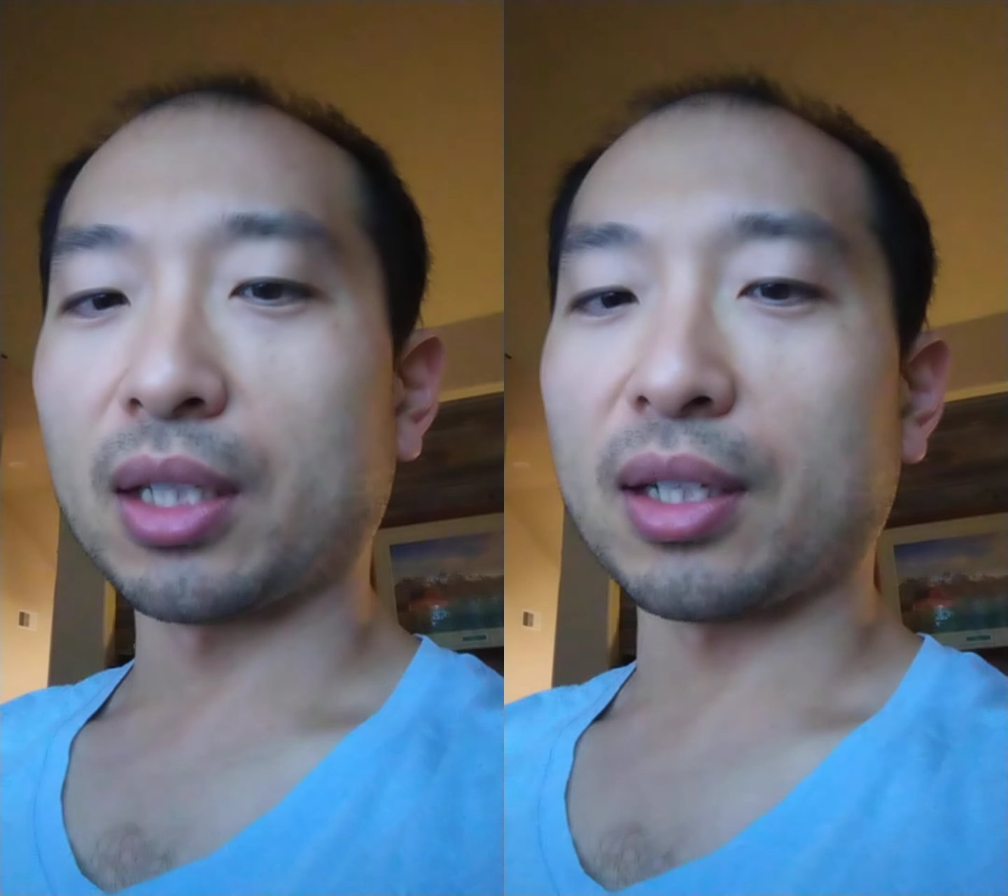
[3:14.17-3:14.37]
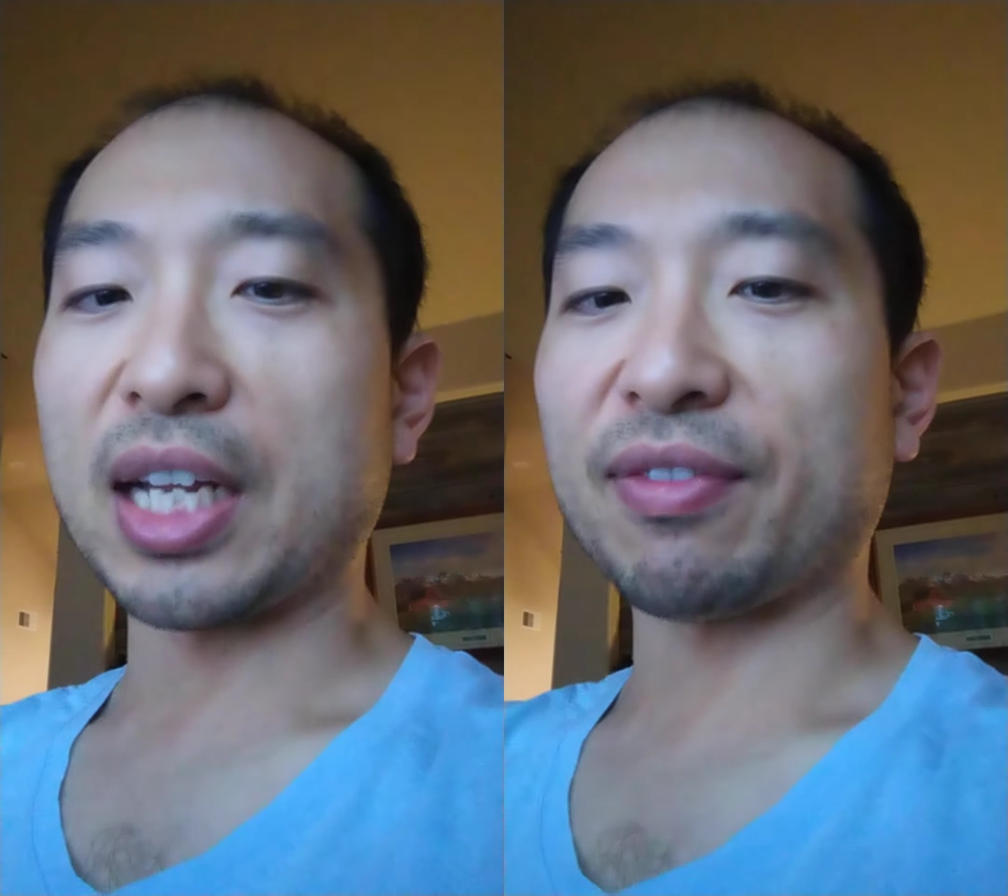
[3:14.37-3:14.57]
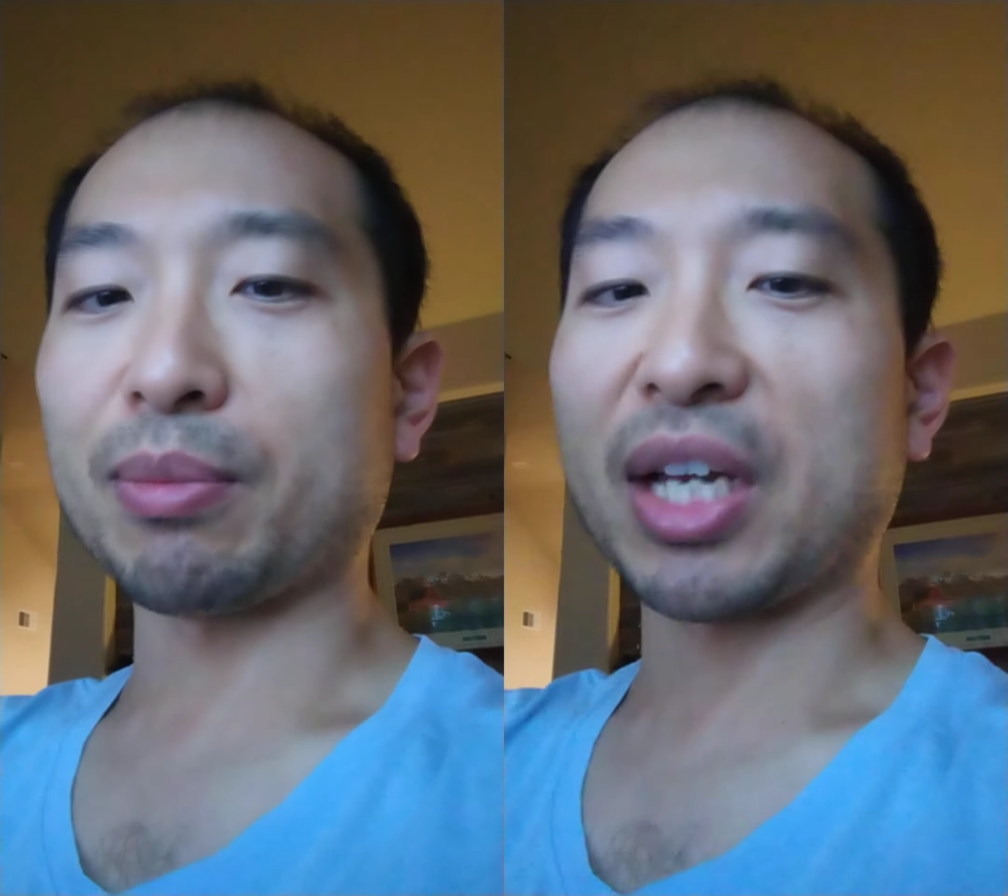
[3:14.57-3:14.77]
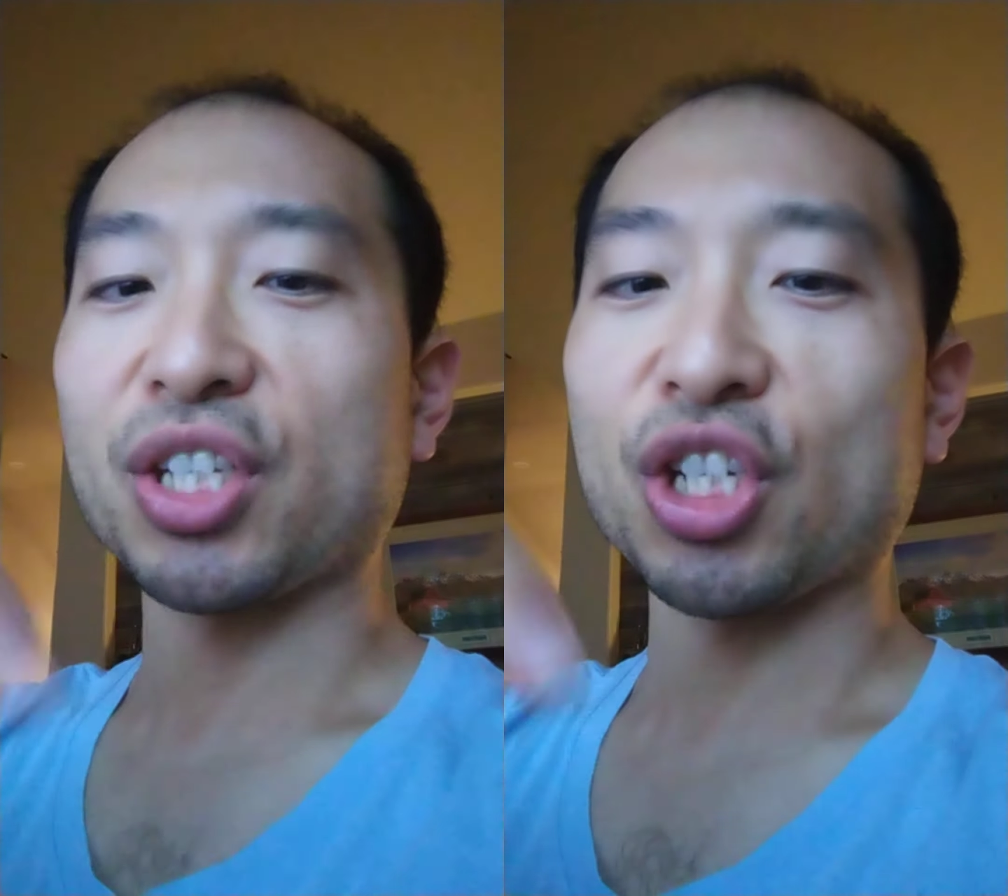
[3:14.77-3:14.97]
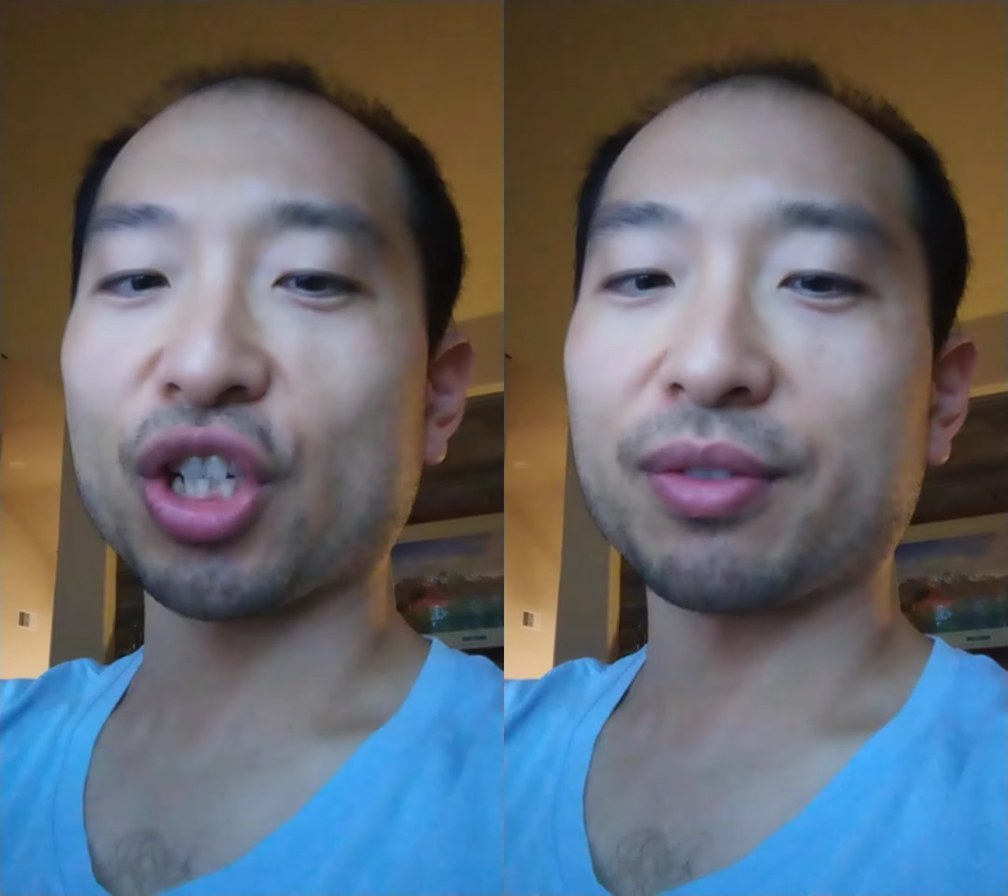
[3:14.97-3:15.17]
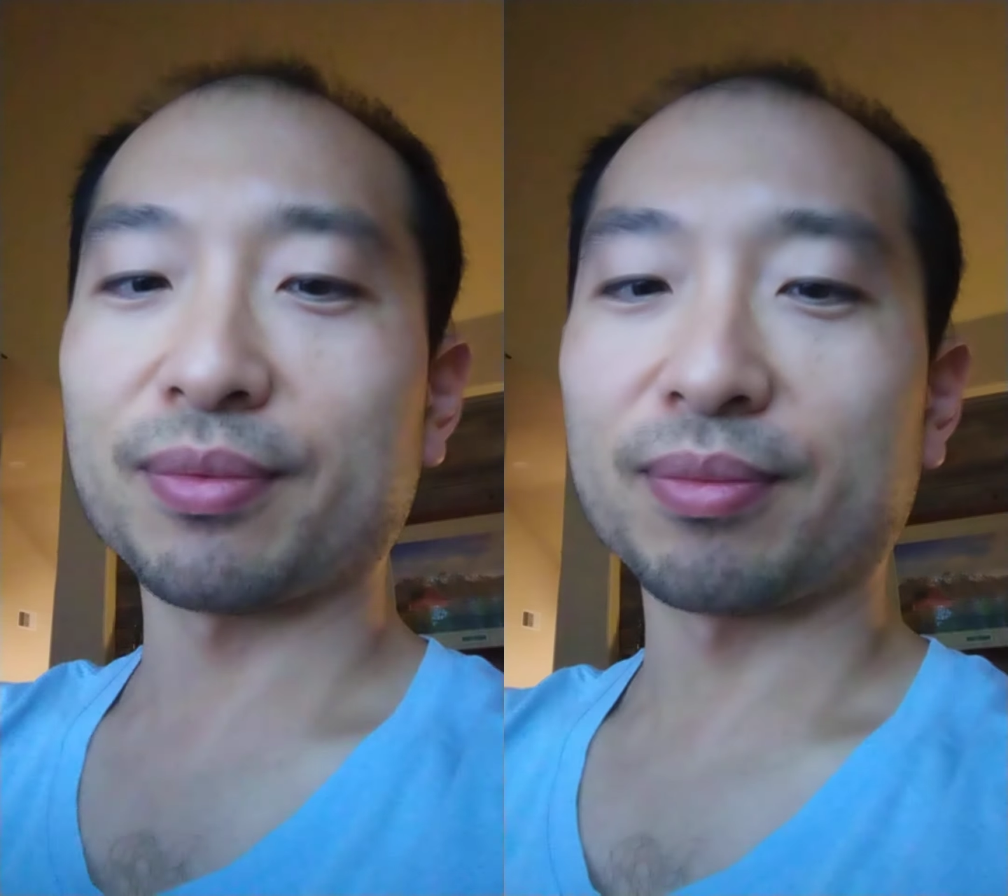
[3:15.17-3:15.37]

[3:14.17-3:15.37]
left a message.